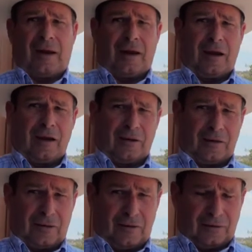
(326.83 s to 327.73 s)
And
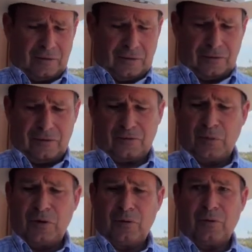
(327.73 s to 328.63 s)
this
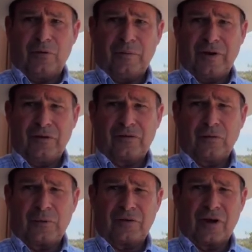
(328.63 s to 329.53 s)
bullet will remain
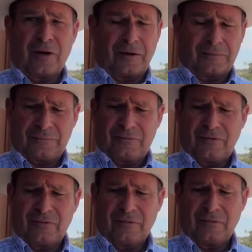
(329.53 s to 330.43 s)
supersonic
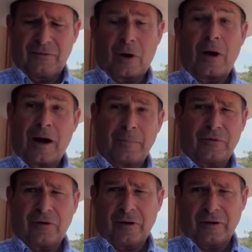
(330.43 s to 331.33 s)
or
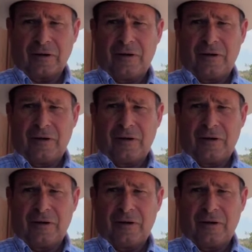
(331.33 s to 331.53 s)
hypersonic